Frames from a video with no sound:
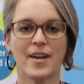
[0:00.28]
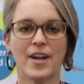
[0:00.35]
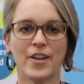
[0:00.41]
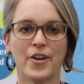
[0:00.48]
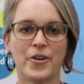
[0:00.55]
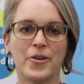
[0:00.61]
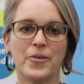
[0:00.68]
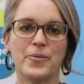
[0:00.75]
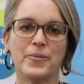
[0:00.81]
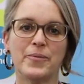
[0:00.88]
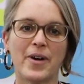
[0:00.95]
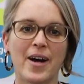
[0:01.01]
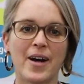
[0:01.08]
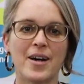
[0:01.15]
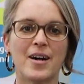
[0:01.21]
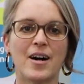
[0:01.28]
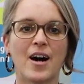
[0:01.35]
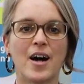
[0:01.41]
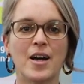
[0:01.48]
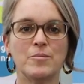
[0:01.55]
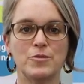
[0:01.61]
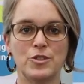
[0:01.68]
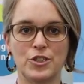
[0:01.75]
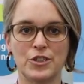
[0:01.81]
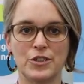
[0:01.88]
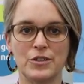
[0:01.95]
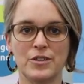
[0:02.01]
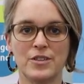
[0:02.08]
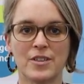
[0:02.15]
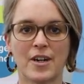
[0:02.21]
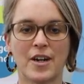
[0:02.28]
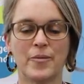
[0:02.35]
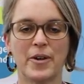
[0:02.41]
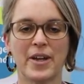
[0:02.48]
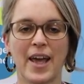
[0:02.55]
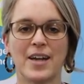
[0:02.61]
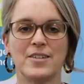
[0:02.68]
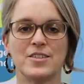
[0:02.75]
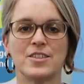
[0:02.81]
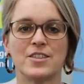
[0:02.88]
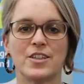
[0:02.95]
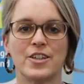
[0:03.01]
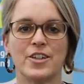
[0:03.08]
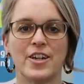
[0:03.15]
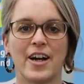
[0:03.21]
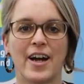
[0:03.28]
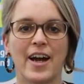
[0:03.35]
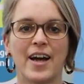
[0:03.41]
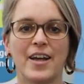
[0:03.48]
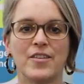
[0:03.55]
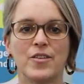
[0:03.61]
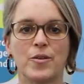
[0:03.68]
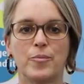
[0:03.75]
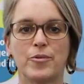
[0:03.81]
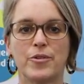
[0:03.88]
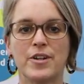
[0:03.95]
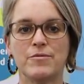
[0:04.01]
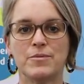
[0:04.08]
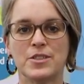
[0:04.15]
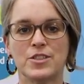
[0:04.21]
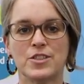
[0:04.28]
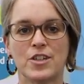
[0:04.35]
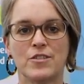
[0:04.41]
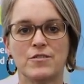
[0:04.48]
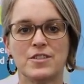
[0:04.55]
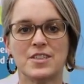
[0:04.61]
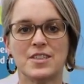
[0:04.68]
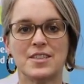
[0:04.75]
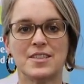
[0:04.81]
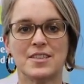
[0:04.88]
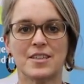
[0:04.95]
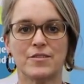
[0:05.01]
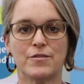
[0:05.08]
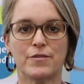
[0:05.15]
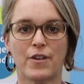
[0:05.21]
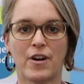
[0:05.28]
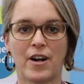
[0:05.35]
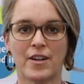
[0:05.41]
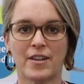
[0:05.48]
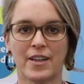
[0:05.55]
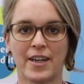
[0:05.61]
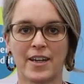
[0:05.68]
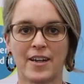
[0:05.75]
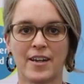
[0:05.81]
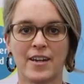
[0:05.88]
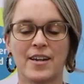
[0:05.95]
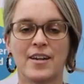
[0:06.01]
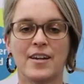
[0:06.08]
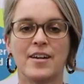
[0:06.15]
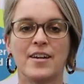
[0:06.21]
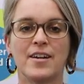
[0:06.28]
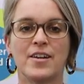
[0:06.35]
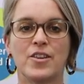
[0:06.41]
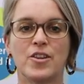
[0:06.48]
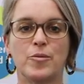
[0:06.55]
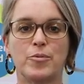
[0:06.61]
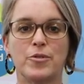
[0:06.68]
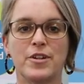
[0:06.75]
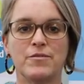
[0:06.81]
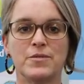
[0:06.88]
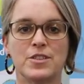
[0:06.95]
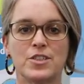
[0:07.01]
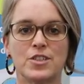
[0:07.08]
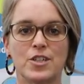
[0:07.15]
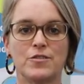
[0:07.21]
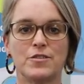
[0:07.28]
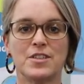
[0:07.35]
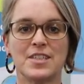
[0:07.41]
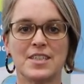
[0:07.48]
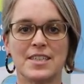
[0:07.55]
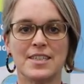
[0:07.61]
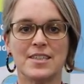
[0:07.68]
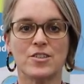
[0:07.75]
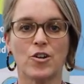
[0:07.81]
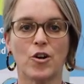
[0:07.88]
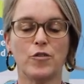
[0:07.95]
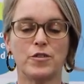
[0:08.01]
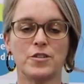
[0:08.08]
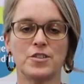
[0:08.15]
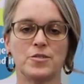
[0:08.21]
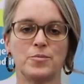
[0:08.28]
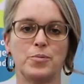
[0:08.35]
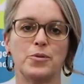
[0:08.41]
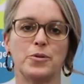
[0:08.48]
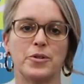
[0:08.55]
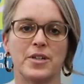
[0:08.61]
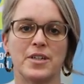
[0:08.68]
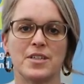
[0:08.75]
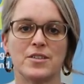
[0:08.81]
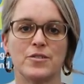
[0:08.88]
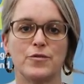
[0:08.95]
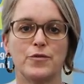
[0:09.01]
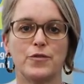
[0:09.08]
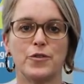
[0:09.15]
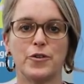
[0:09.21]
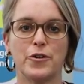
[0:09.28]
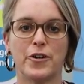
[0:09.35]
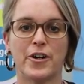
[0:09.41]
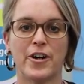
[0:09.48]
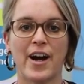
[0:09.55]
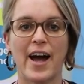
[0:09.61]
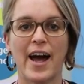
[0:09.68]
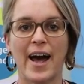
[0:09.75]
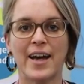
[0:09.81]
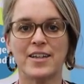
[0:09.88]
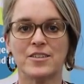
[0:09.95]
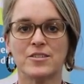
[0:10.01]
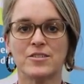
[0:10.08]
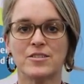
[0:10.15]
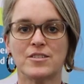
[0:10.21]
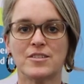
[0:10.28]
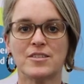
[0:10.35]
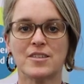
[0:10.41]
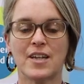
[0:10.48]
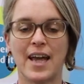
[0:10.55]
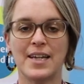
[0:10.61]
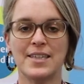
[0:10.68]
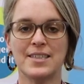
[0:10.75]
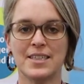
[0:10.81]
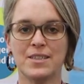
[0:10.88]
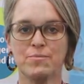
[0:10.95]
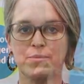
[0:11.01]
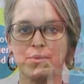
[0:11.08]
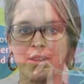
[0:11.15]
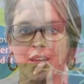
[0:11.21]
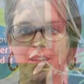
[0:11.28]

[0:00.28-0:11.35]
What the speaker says: Hello, I'm Jude. I'm a counsellor at the Bereavement Services at Farleigh. The Bereavement Services offer support for adults 18